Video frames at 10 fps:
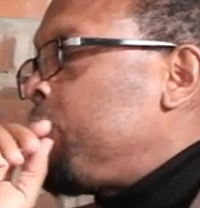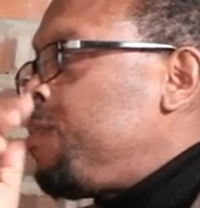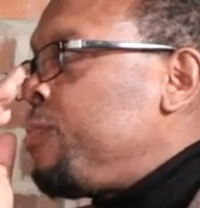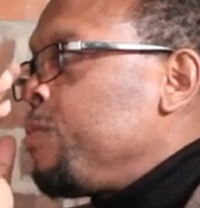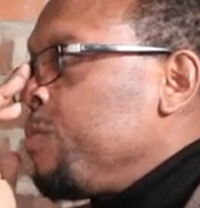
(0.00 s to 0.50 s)

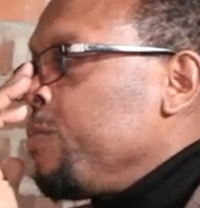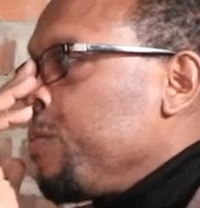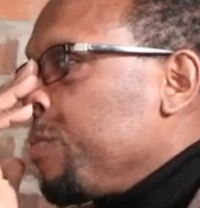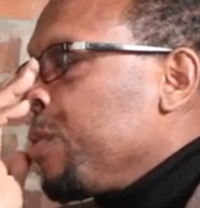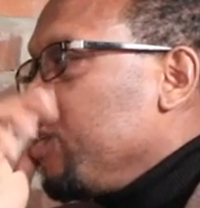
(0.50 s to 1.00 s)

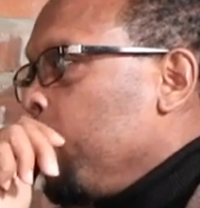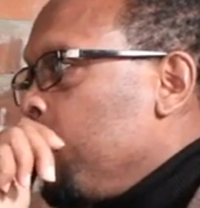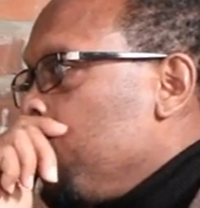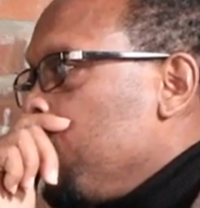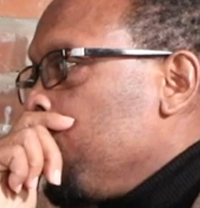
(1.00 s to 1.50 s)

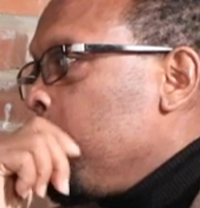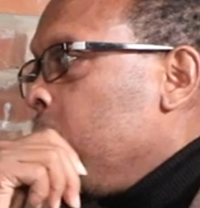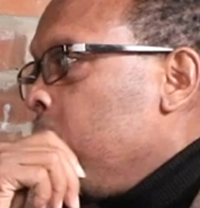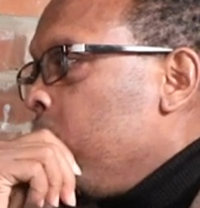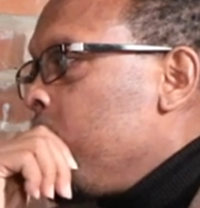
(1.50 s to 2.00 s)

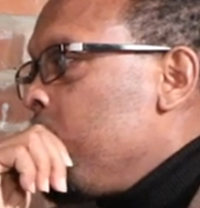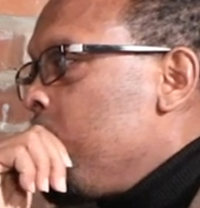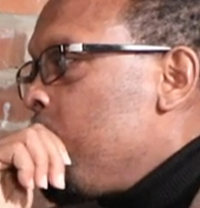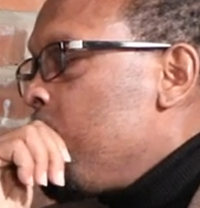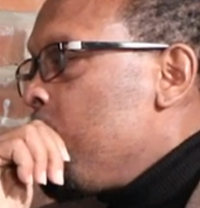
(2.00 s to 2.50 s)

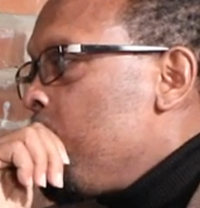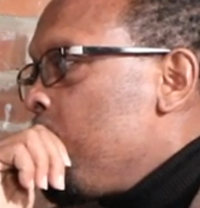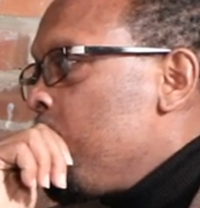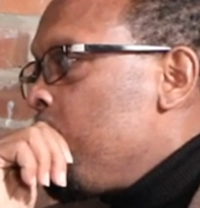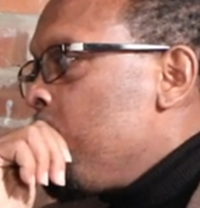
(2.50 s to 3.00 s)

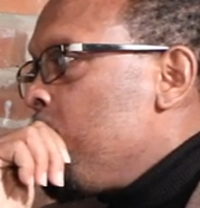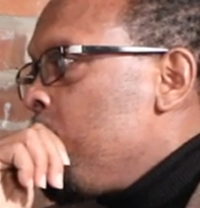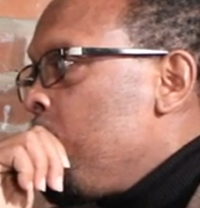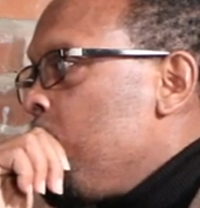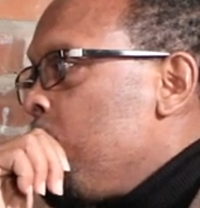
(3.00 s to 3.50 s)

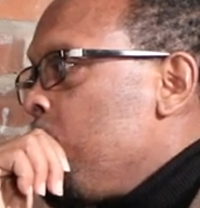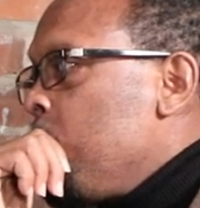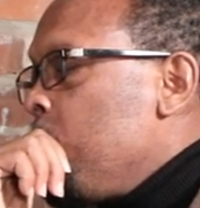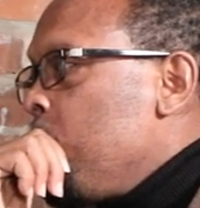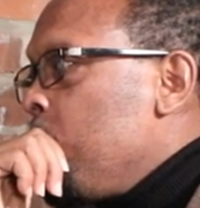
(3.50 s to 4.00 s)

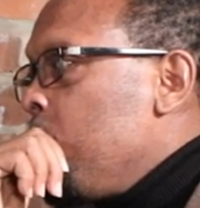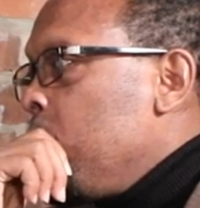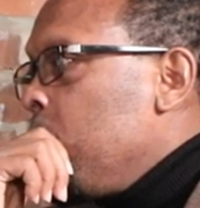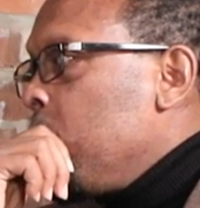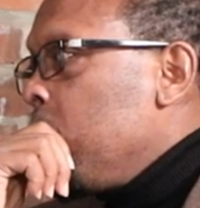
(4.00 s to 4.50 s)

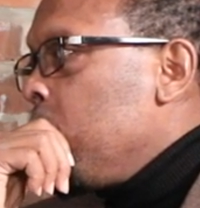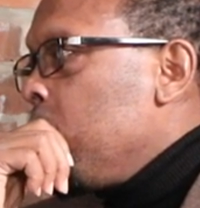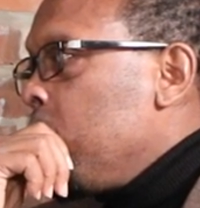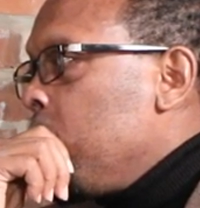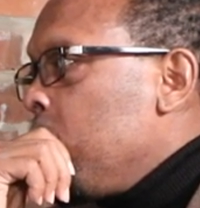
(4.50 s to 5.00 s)

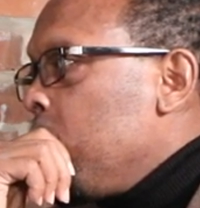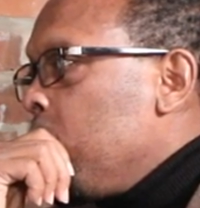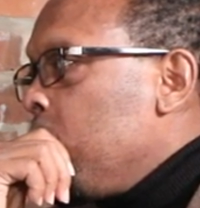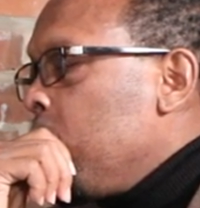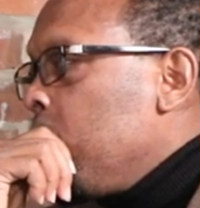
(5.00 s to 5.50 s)

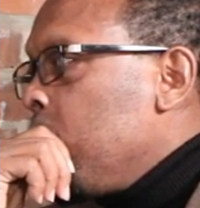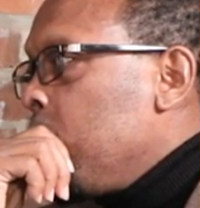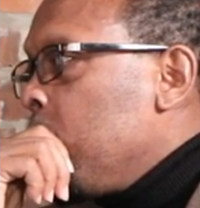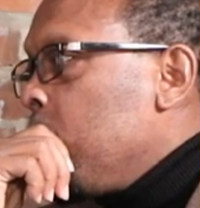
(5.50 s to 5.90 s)
The person shown says nothing.